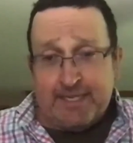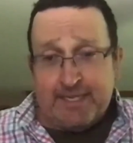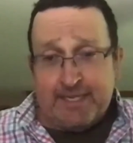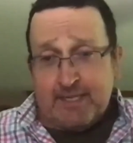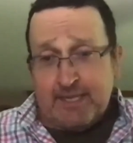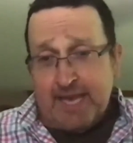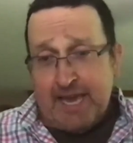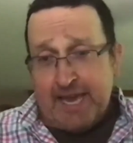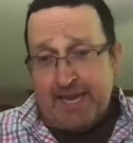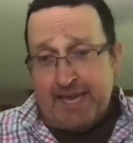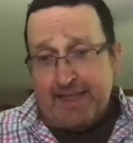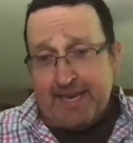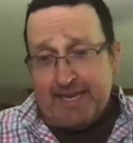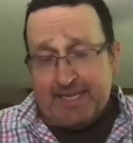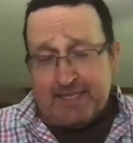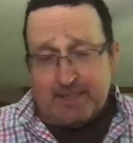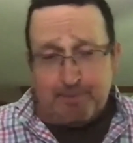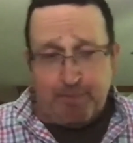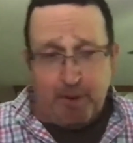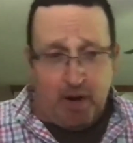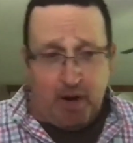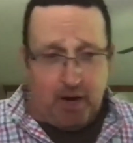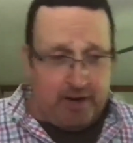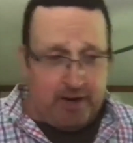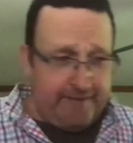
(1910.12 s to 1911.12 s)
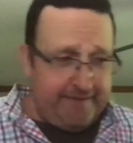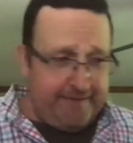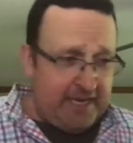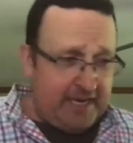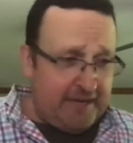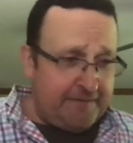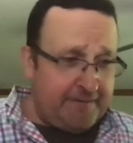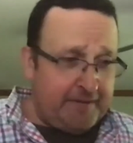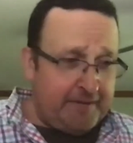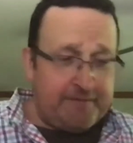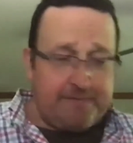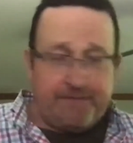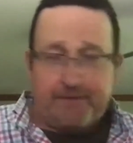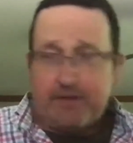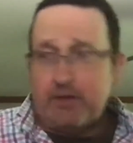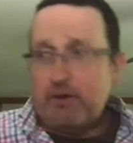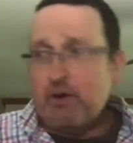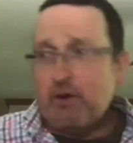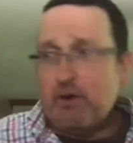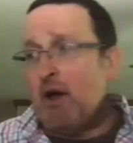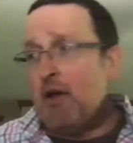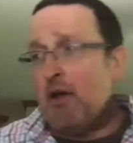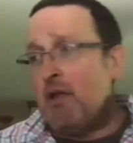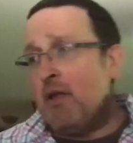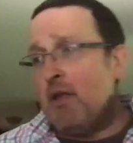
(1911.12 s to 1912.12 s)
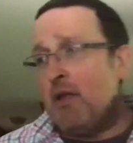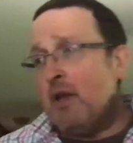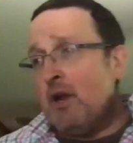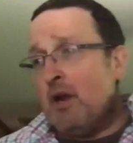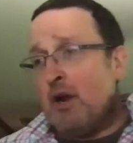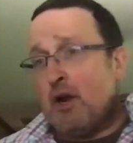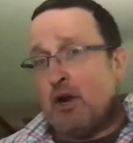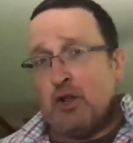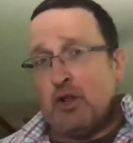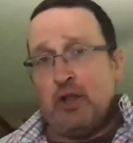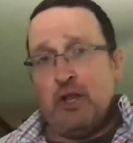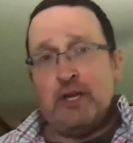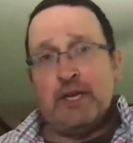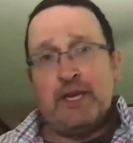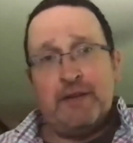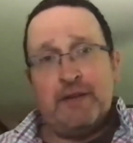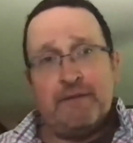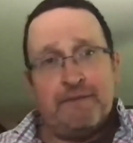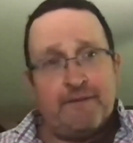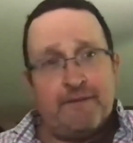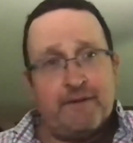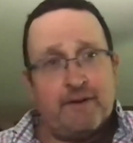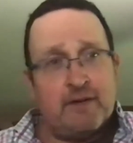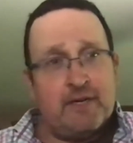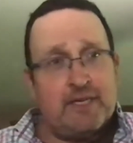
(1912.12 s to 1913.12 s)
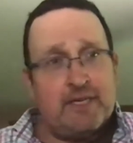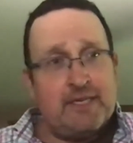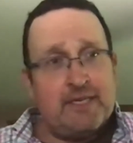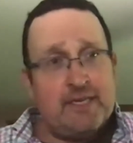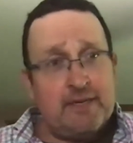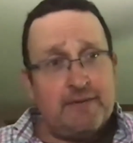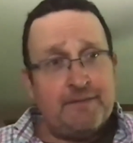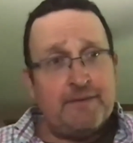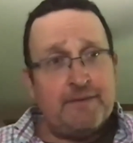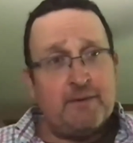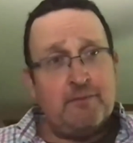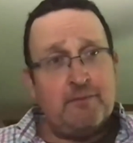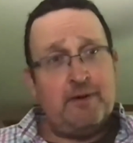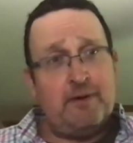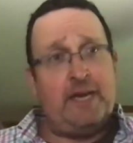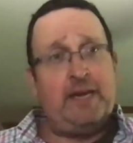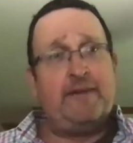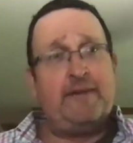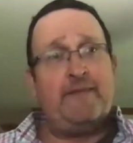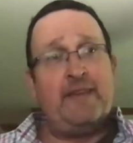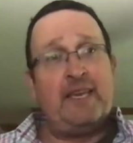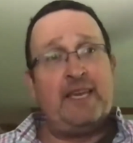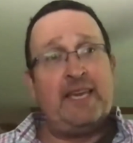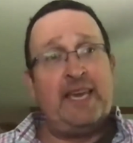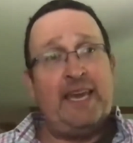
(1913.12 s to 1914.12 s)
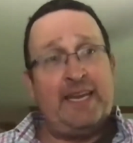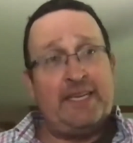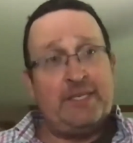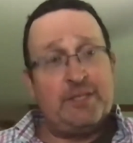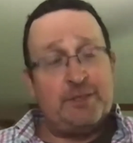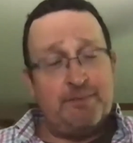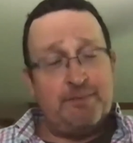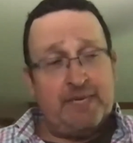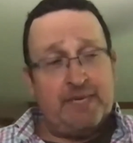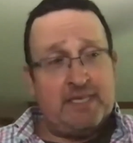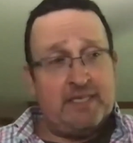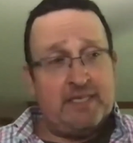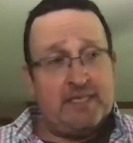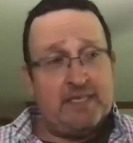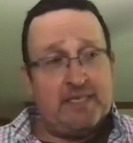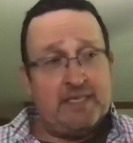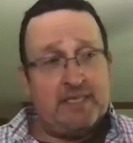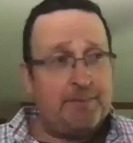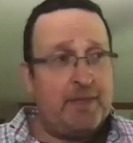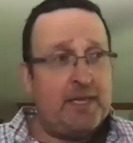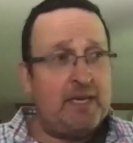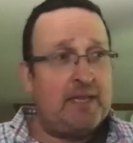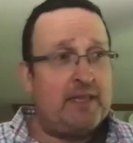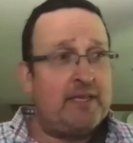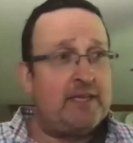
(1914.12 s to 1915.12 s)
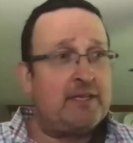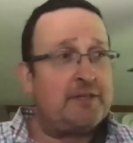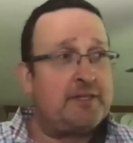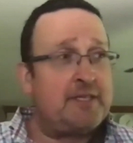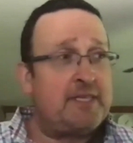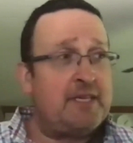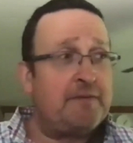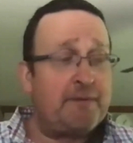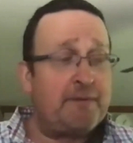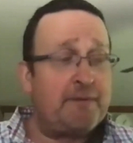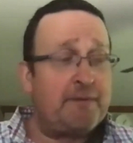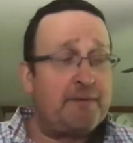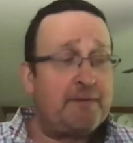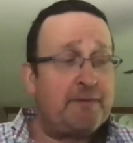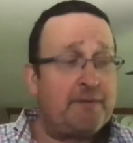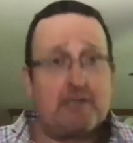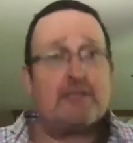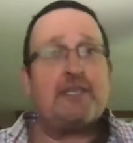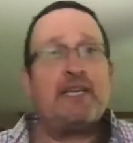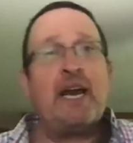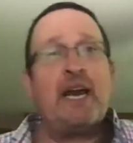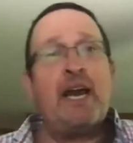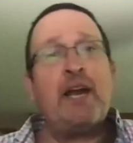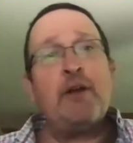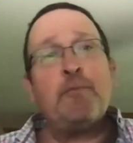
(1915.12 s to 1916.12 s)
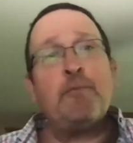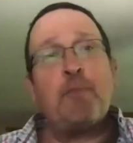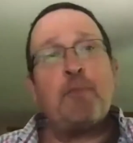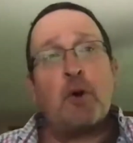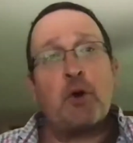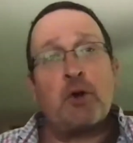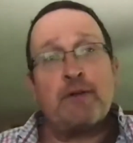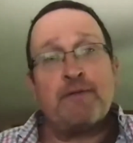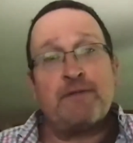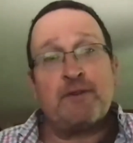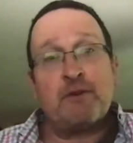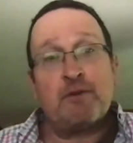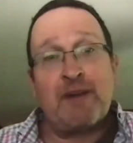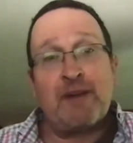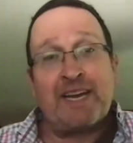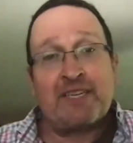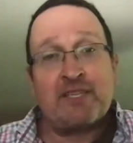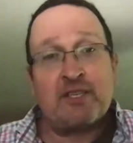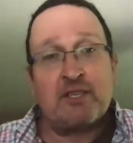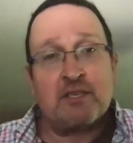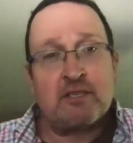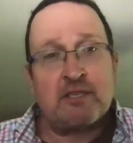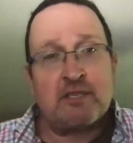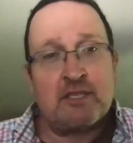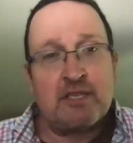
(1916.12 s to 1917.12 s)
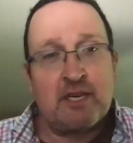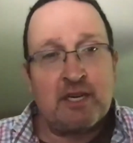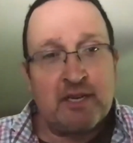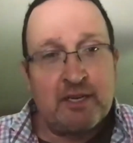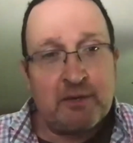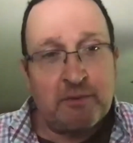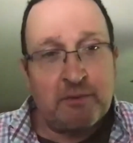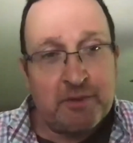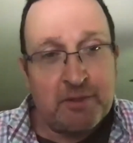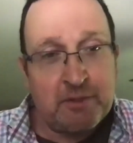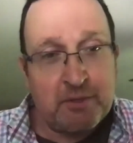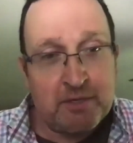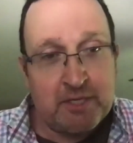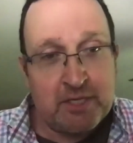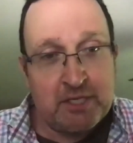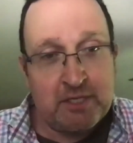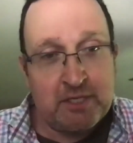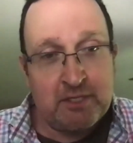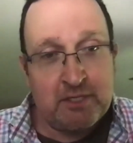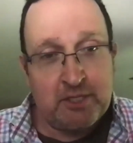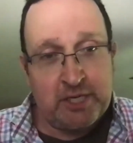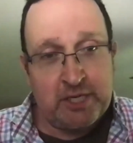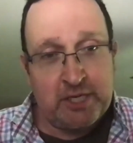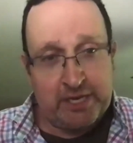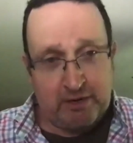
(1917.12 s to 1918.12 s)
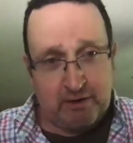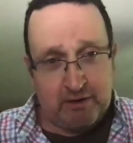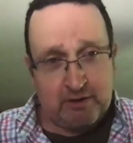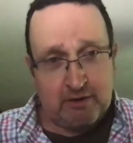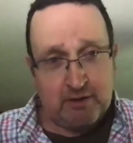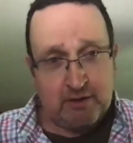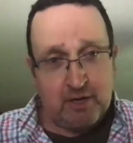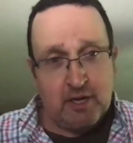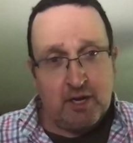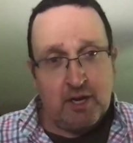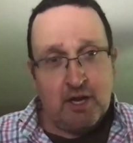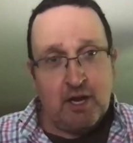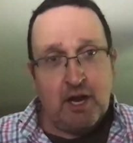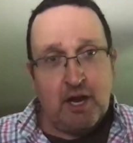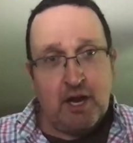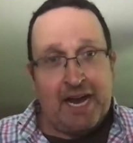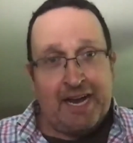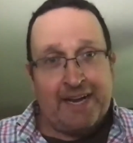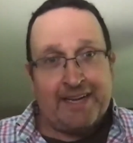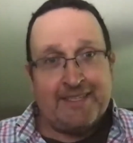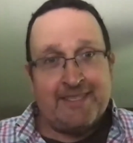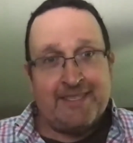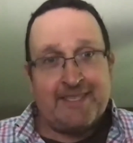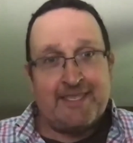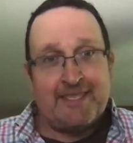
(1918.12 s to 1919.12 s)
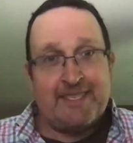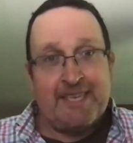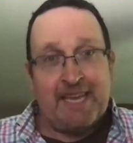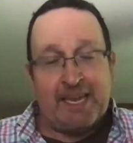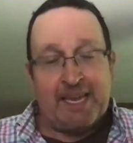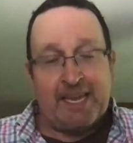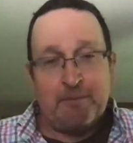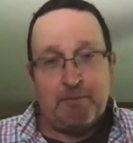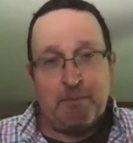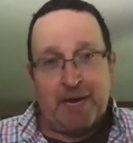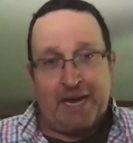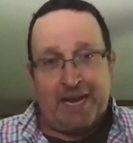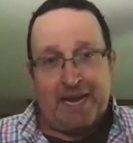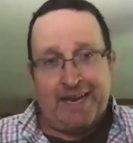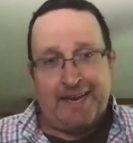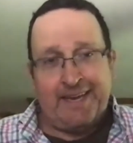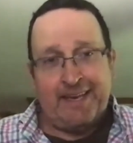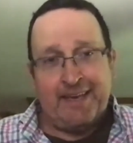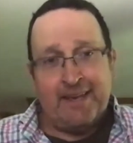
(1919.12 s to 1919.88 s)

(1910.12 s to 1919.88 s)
that's part of it. If you all are looking for a different way of engagement and something a little different, our entire board of directors, starting with Trish and Jen, are on standby.